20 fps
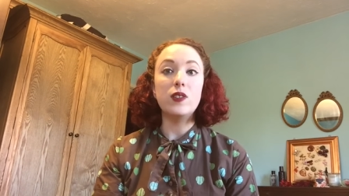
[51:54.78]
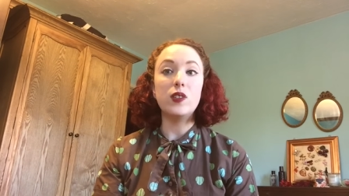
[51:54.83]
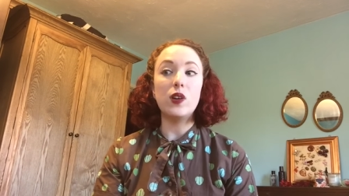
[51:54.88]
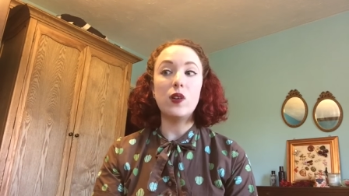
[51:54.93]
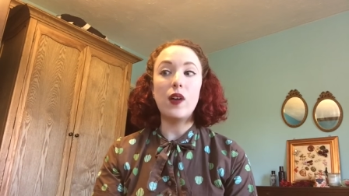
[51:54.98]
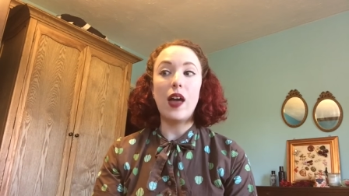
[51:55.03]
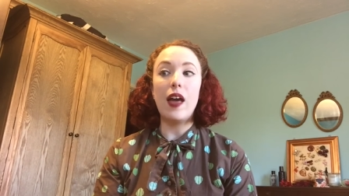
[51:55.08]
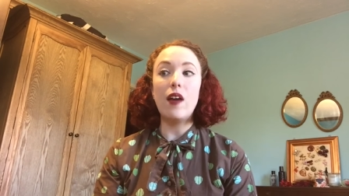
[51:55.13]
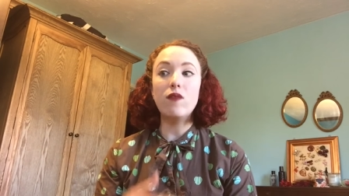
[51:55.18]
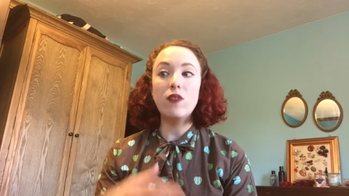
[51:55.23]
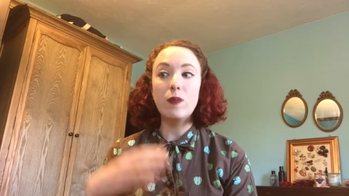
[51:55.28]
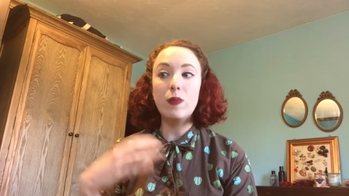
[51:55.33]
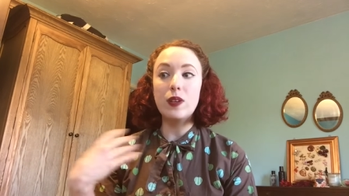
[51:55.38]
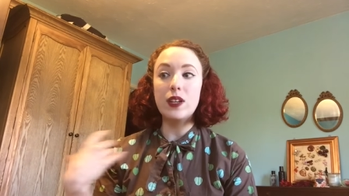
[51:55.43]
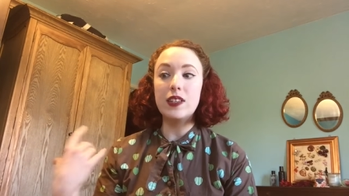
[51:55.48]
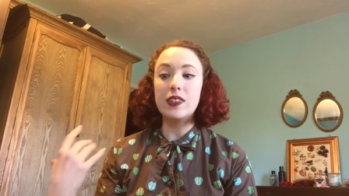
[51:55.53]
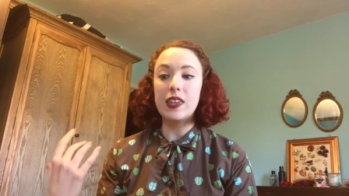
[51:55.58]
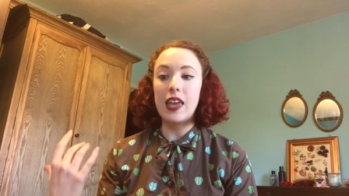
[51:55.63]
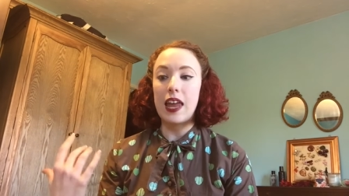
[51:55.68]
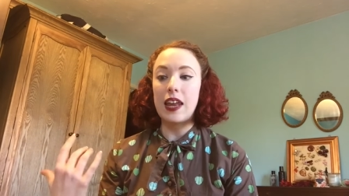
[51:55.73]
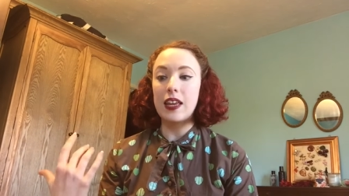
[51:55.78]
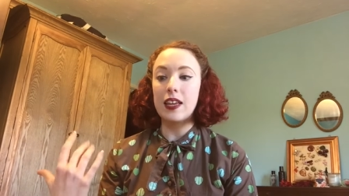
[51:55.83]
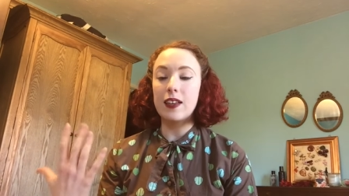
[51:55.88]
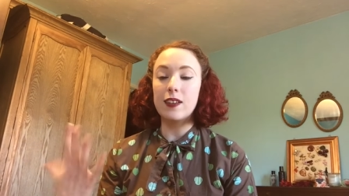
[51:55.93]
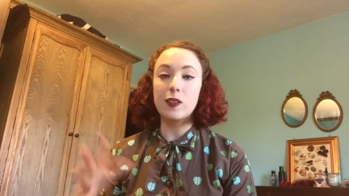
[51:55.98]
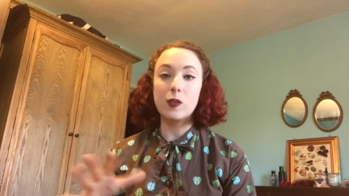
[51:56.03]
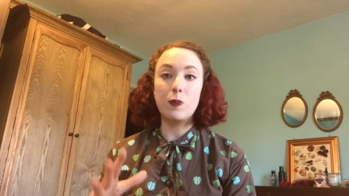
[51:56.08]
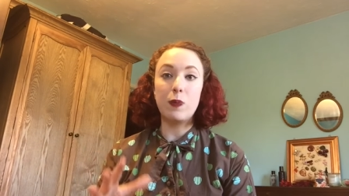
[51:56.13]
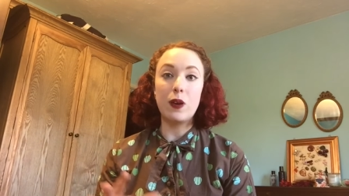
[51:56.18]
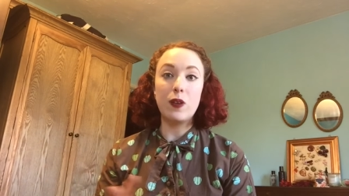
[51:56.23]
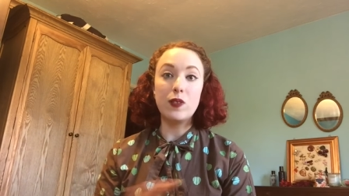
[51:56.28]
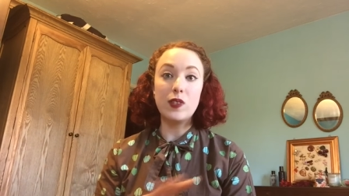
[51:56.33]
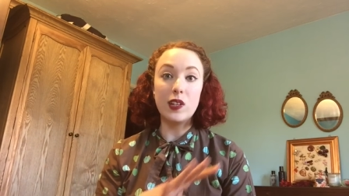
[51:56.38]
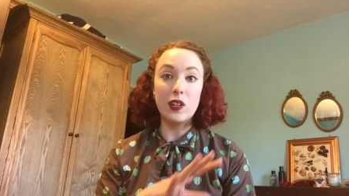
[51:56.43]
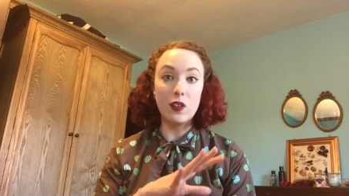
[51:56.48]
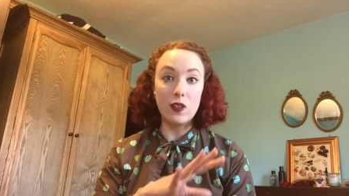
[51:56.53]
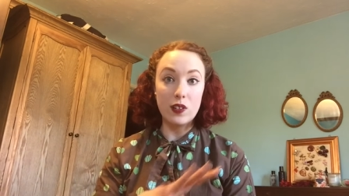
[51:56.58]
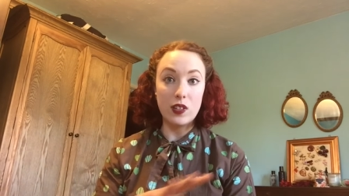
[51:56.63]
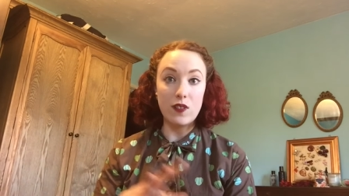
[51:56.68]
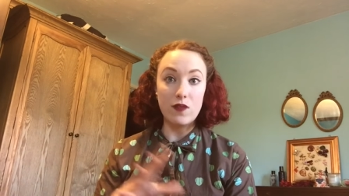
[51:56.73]
So everybody's getting exposed to
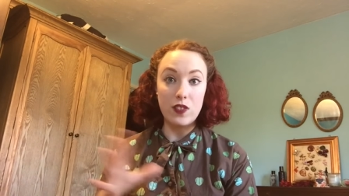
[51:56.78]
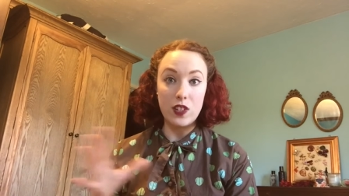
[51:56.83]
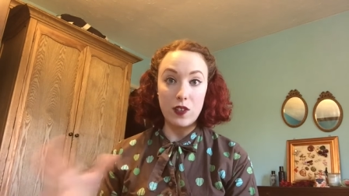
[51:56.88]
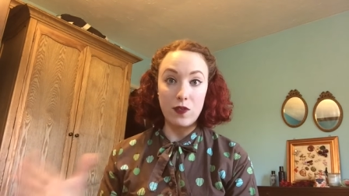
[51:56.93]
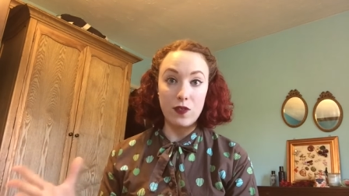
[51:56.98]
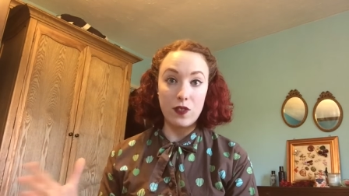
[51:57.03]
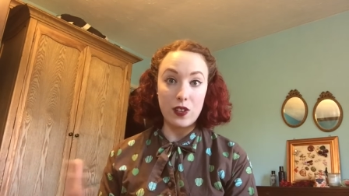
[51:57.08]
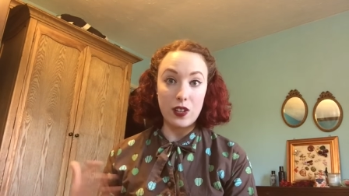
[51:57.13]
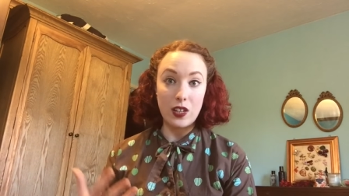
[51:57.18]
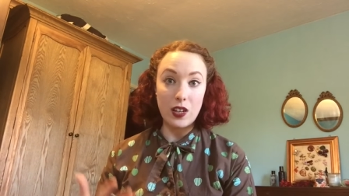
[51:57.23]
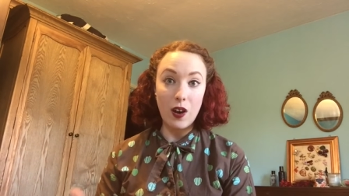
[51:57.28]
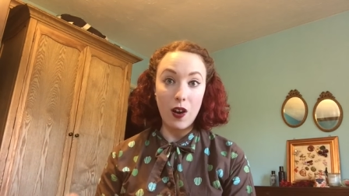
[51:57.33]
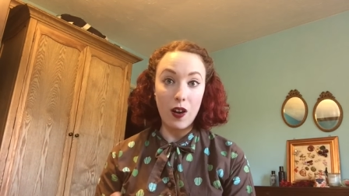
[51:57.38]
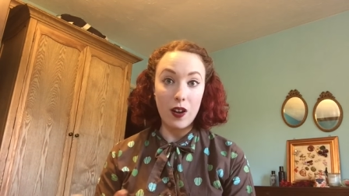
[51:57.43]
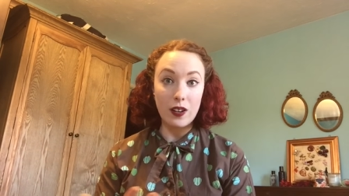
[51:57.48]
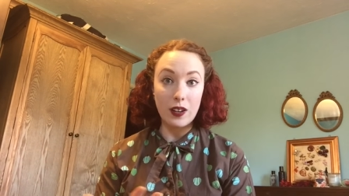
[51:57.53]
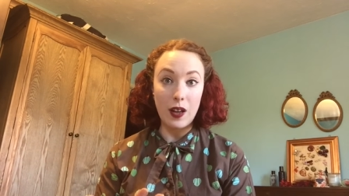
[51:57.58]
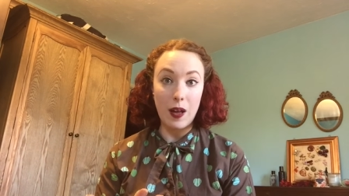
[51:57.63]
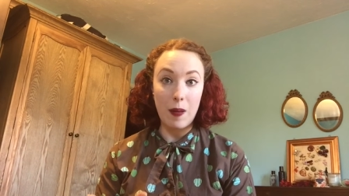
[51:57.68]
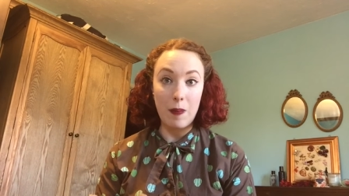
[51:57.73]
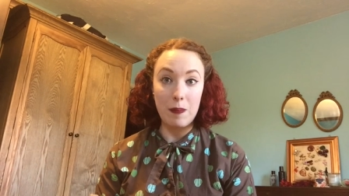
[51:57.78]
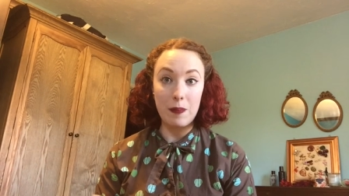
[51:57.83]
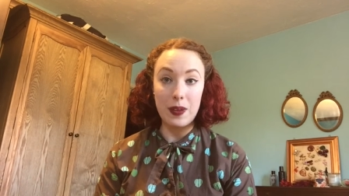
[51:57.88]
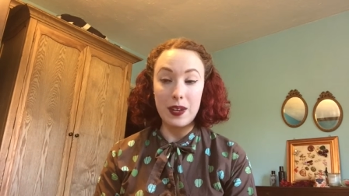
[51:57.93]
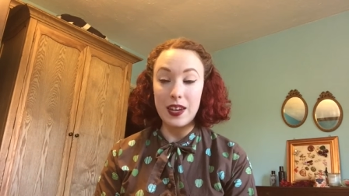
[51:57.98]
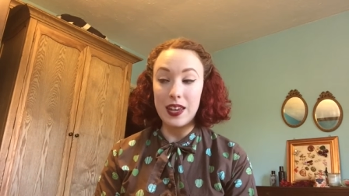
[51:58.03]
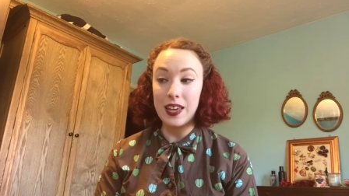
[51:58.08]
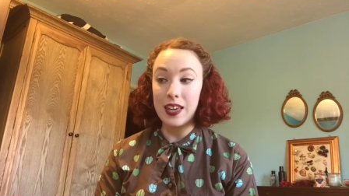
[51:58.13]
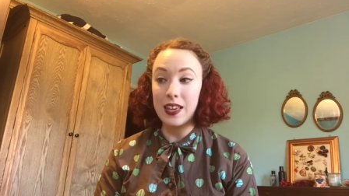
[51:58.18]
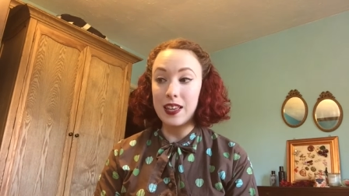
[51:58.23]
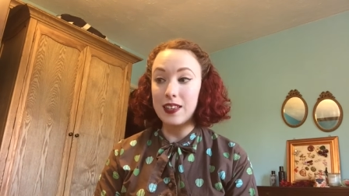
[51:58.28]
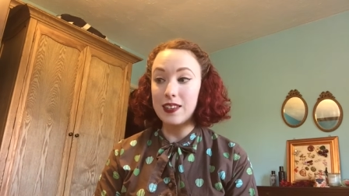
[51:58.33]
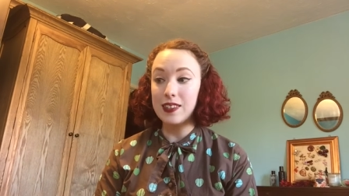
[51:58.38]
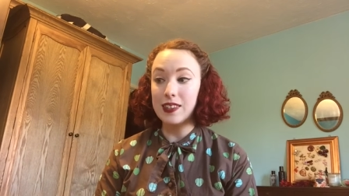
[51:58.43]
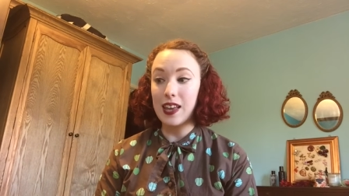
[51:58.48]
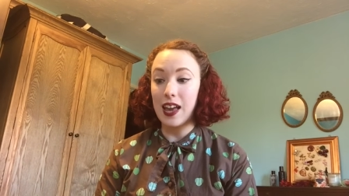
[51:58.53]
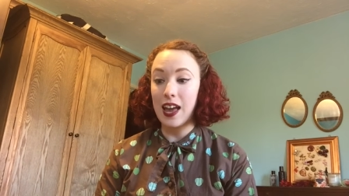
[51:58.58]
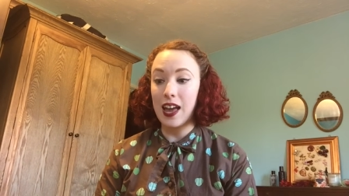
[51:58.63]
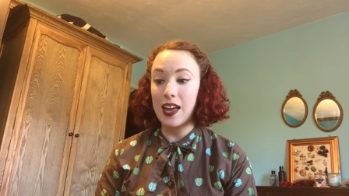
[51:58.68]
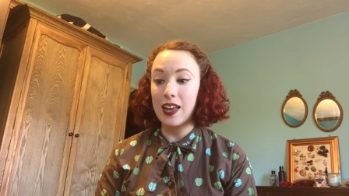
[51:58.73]
lots of different yarn
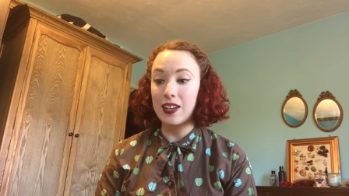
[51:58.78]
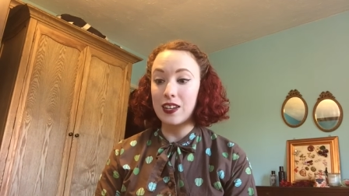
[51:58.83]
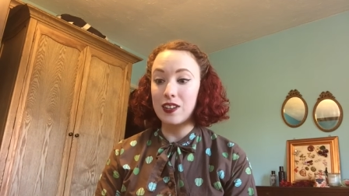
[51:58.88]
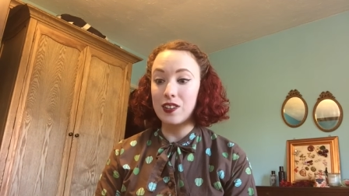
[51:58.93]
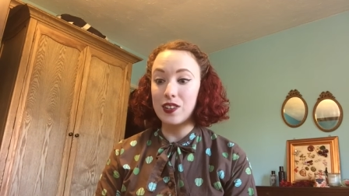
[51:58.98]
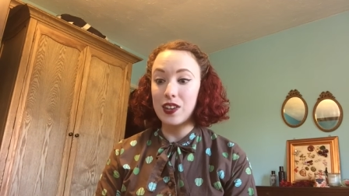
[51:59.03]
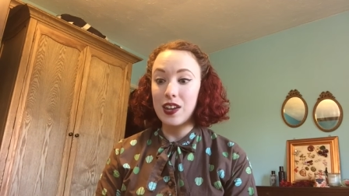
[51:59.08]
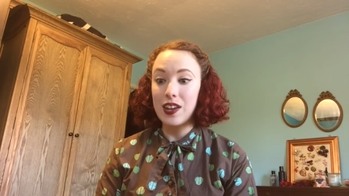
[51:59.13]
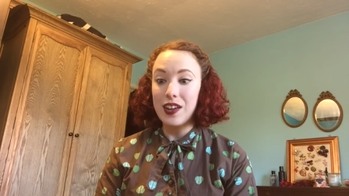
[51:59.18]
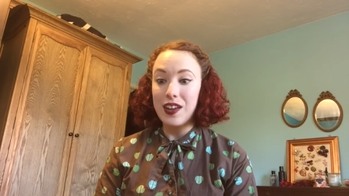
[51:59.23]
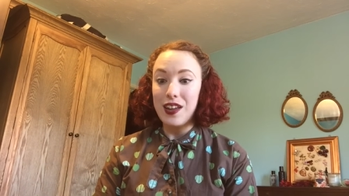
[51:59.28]
companies, and